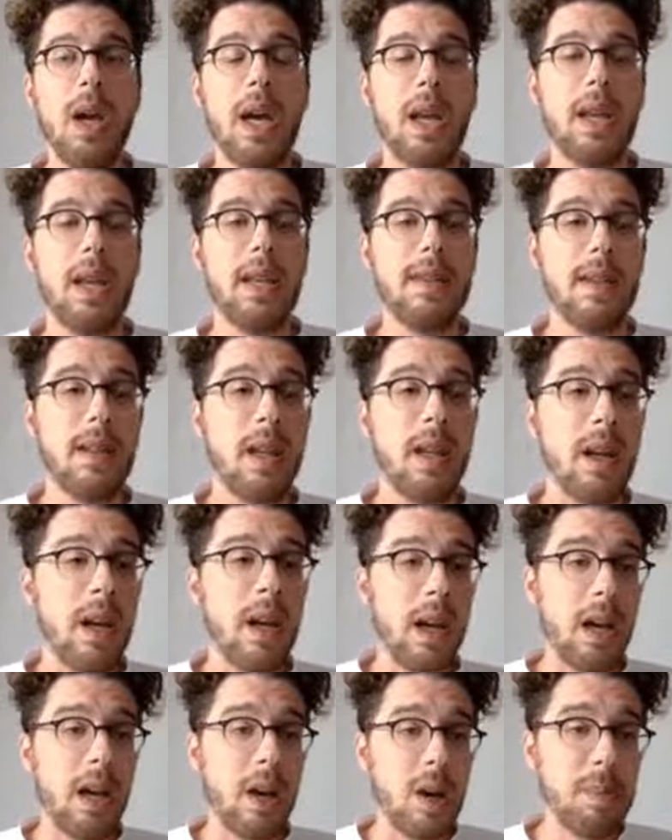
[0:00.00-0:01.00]
And as
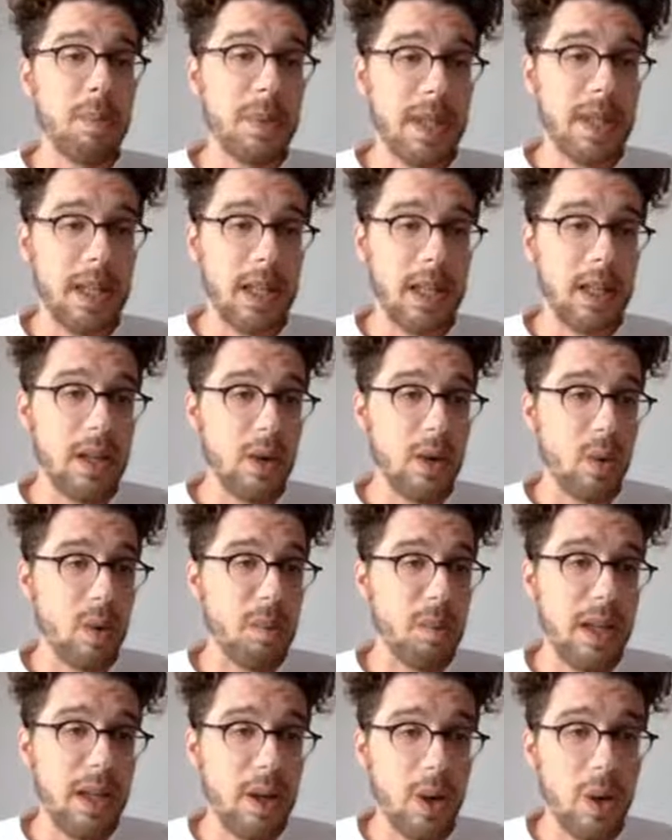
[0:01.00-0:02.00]
an uptake
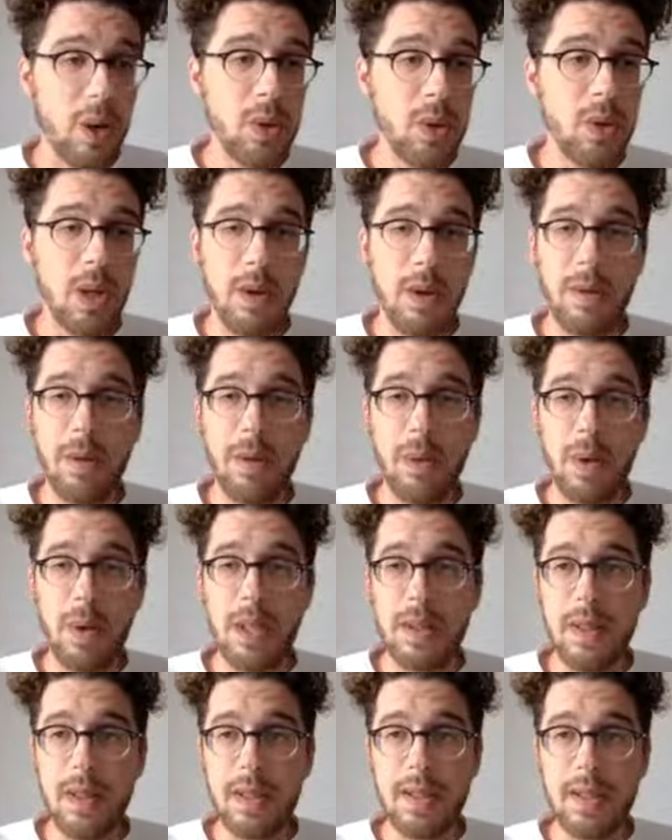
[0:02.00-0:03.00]
normally goes, you have three
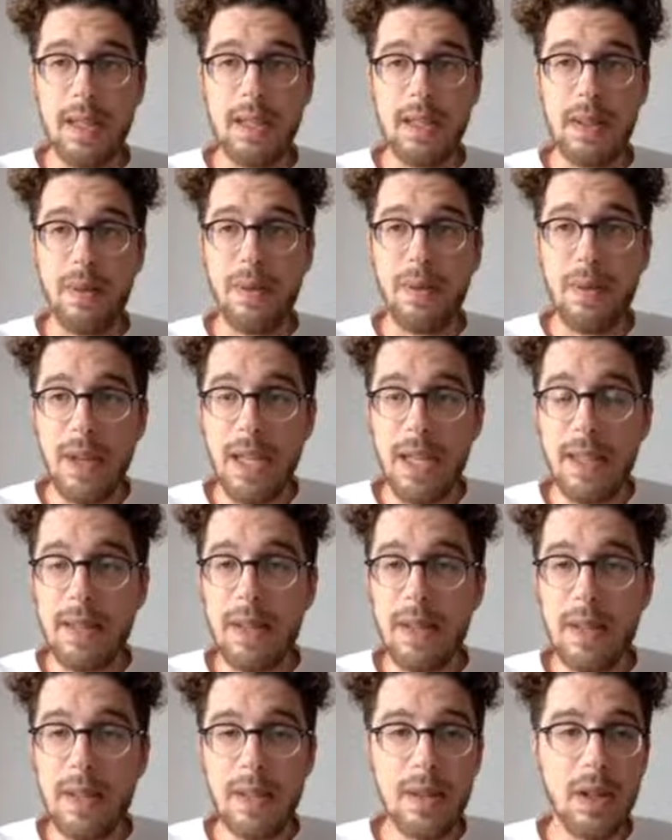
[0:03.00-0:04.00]
successive
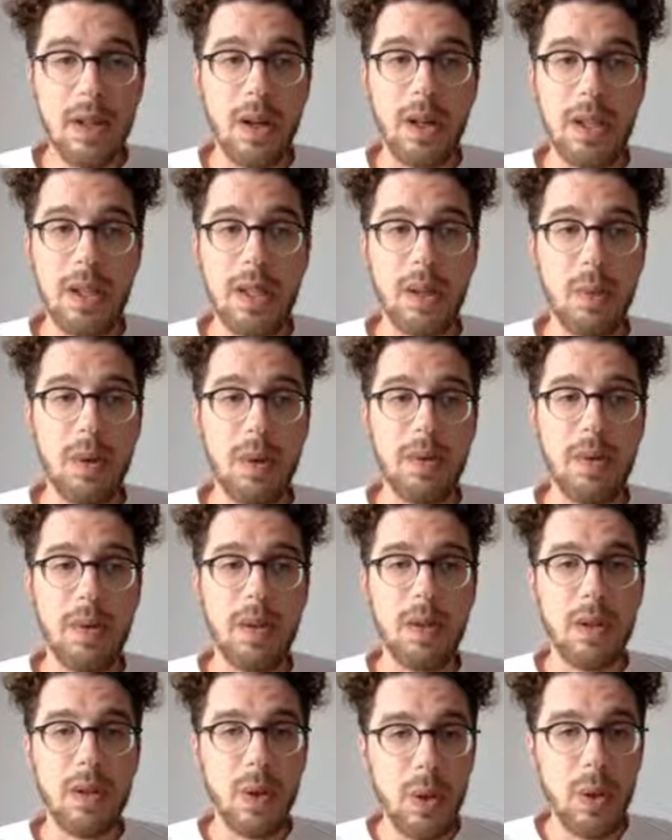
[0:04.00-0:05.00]
phases, starting with the
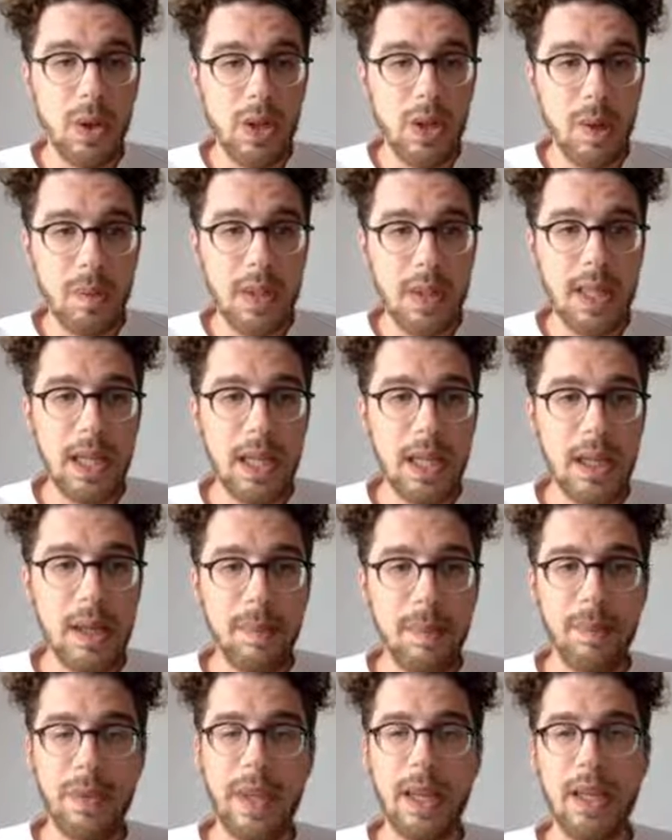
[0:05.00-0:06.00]
surge uptake,
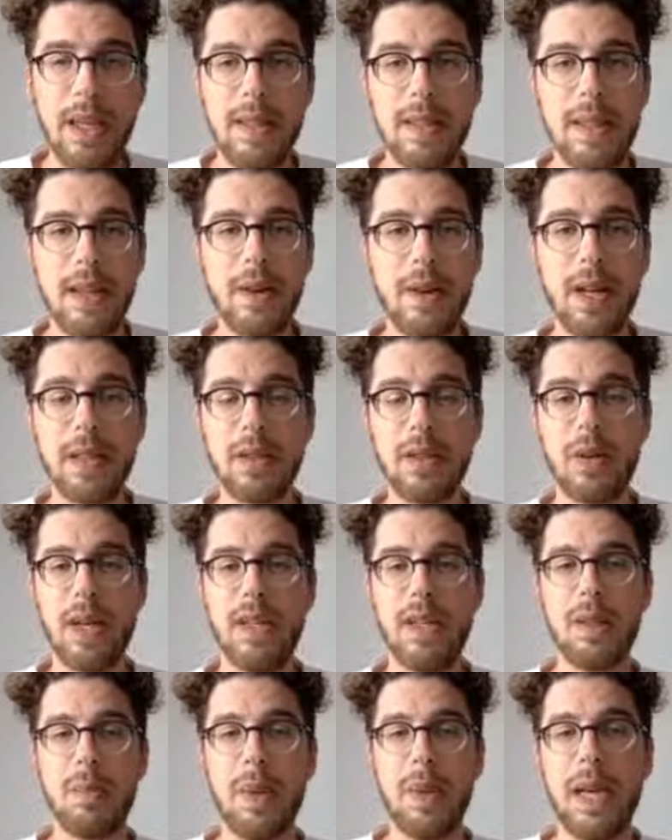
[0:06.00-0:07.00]
that is
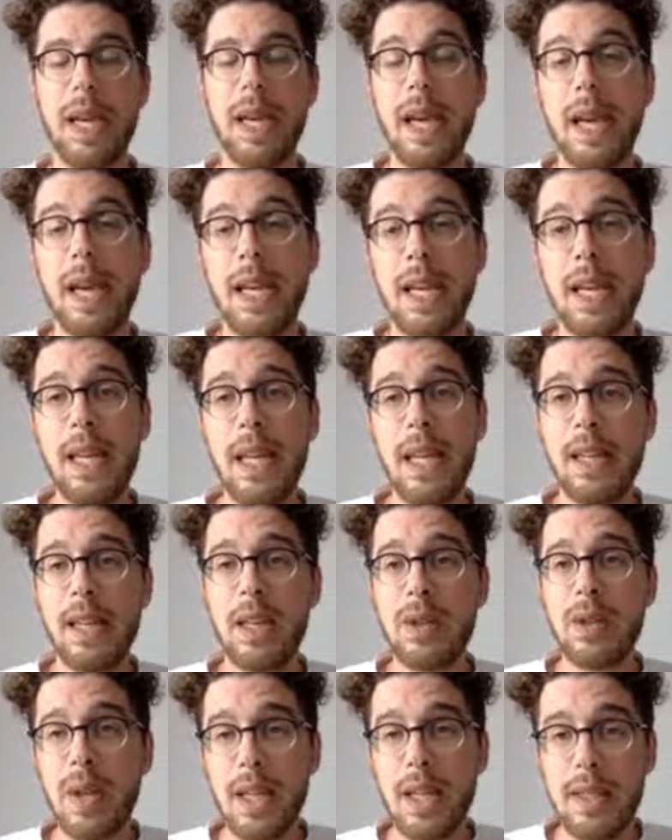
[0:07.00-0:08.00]
characterized by high and a
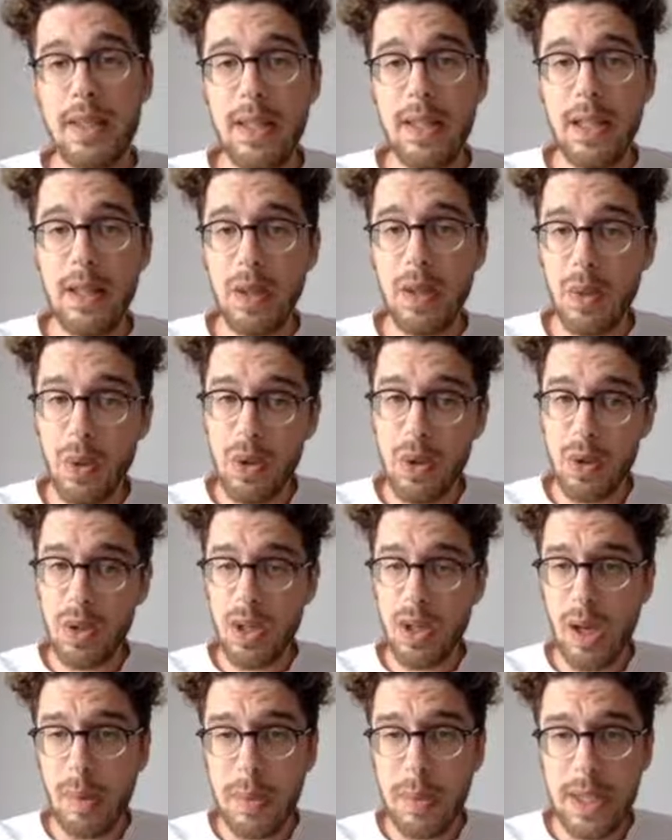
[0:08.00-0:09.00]
transient
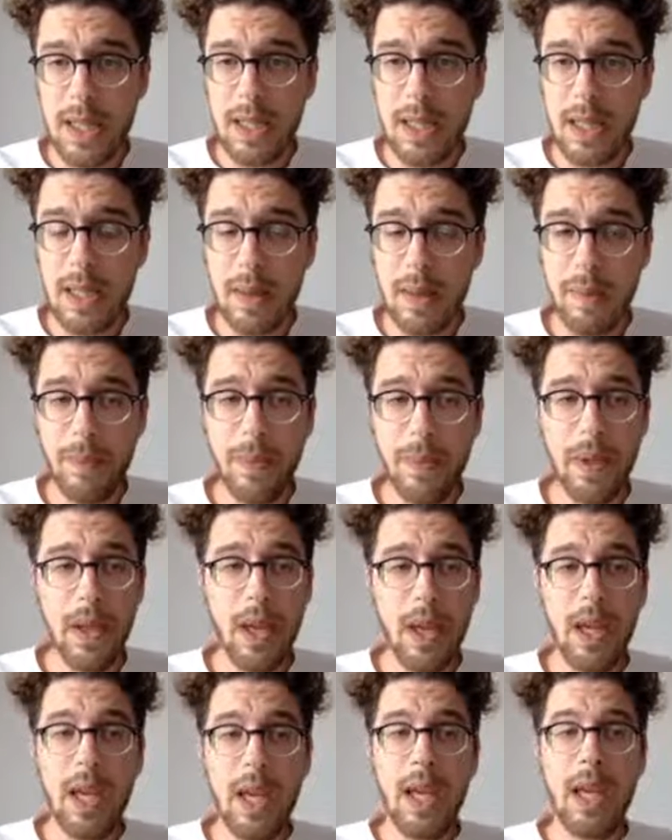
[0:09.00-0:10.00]
nutrient uptake,
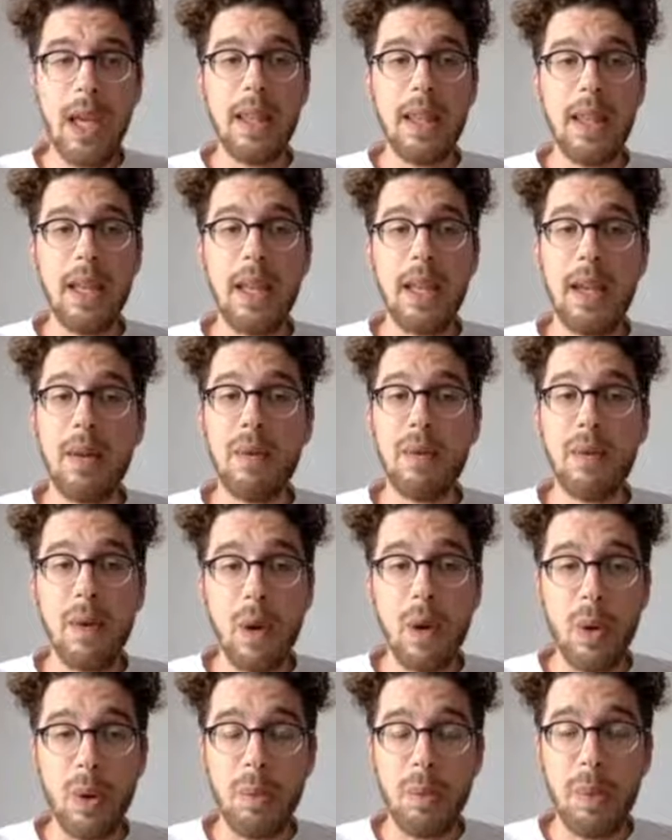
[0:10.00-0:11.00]
then
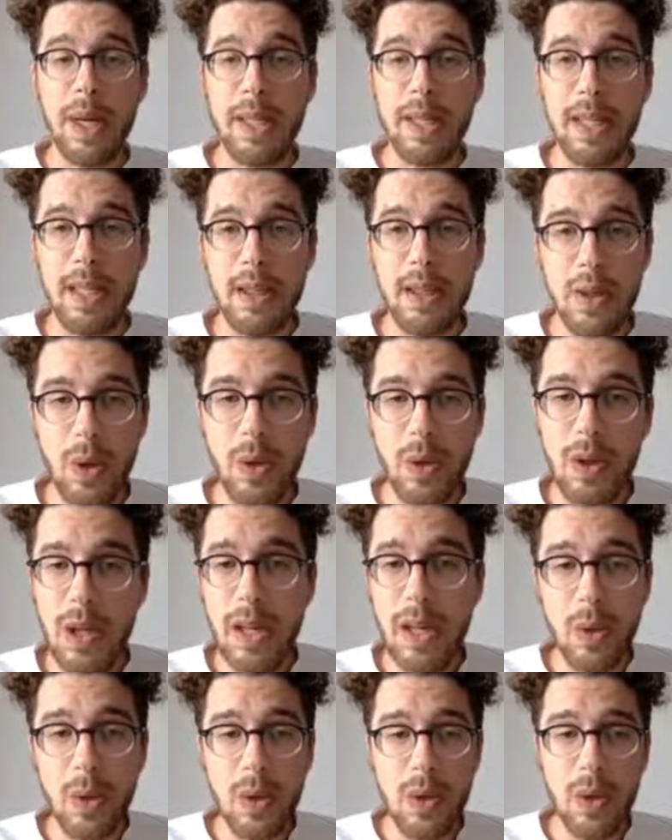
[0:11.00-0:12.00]
followed by the
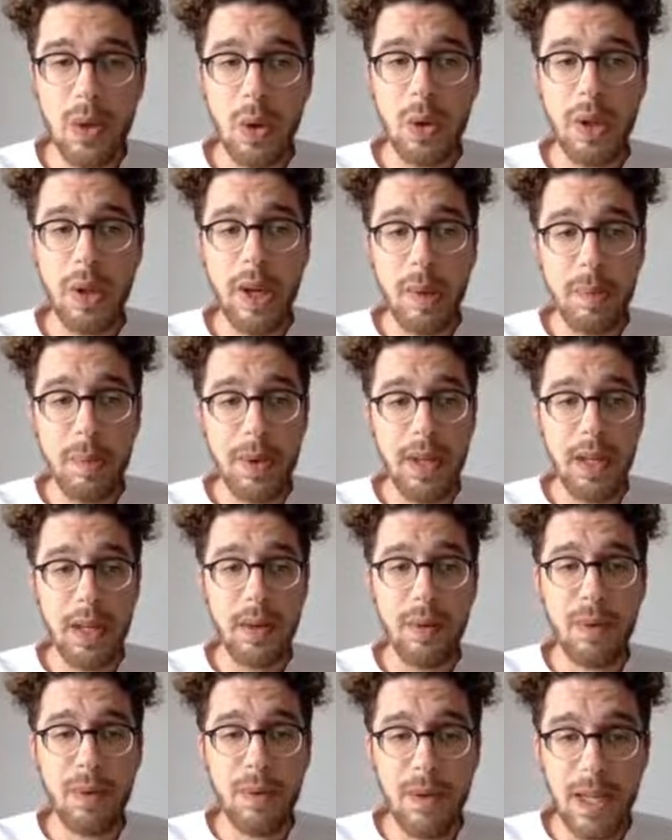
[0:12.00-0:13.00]
internally controlled
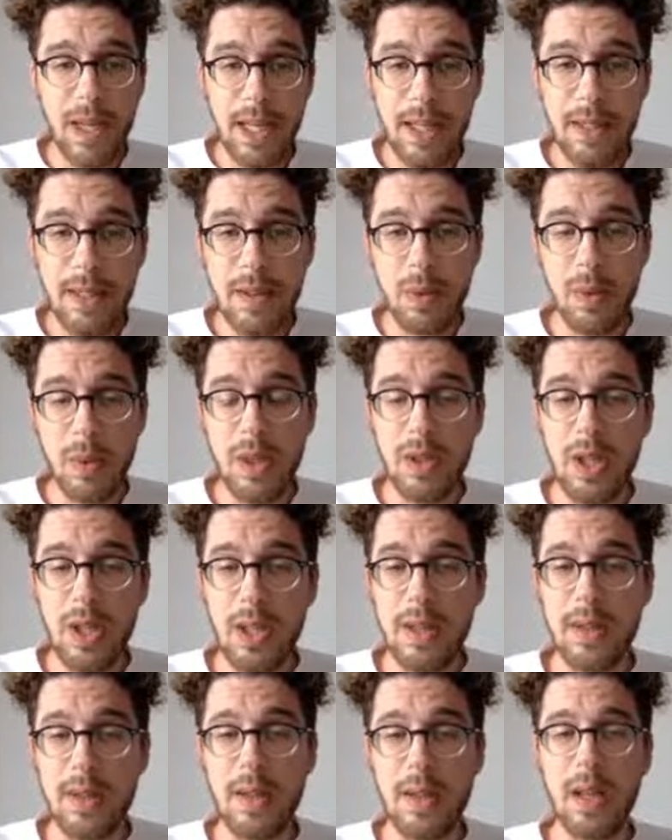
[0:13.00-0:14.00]
uptake phase, which
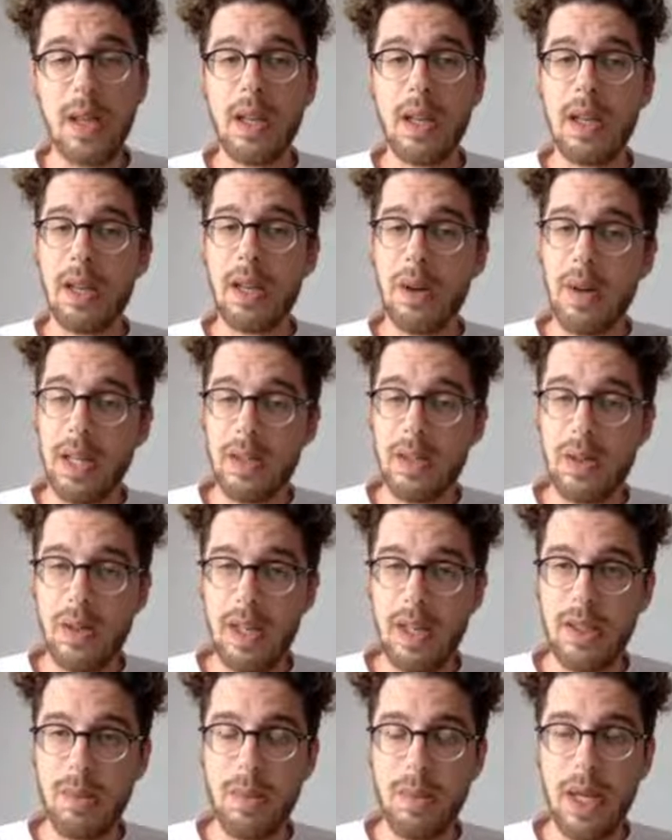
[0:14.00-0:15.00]
is
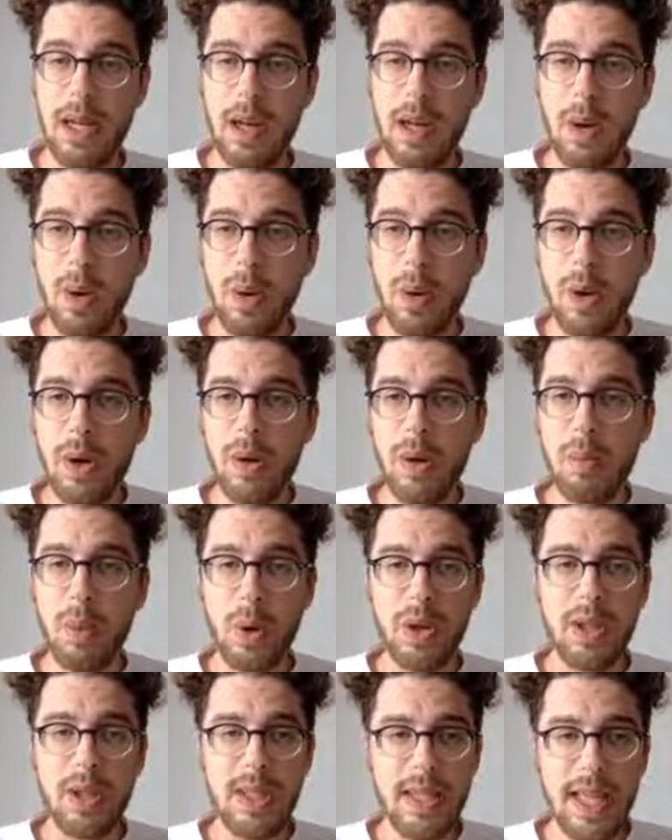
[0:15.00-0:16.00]
characterized by lower,
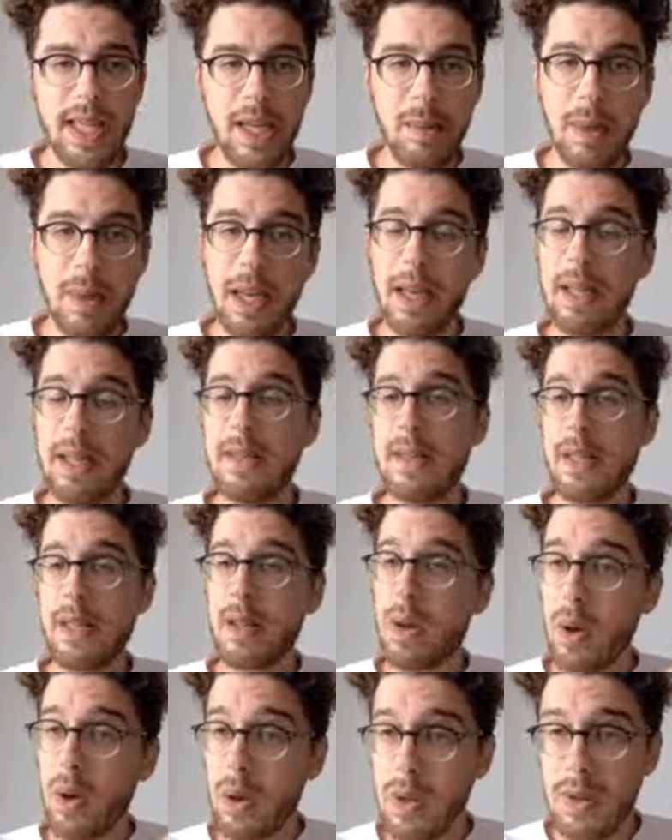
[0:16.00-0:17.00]
more stabilized
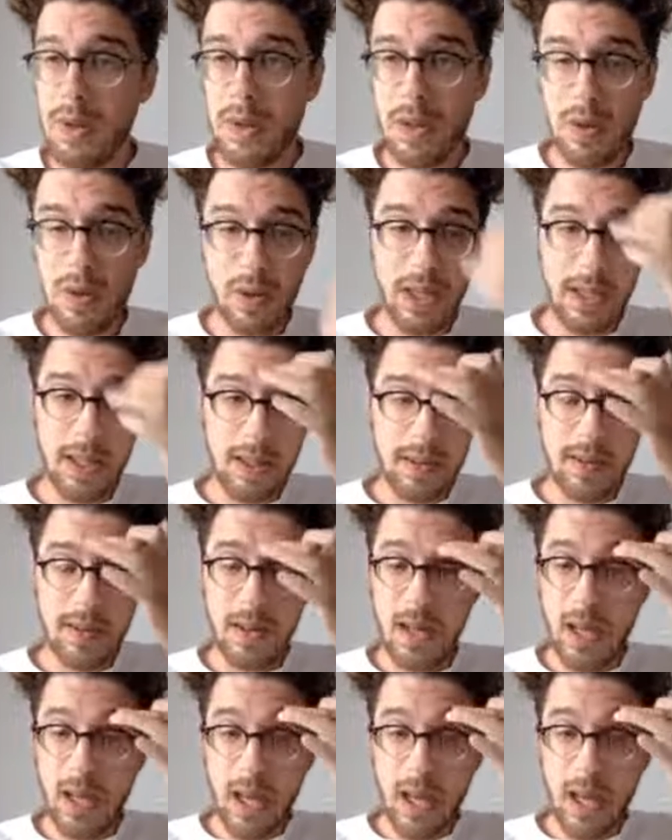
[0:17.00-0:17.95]
and constant rates,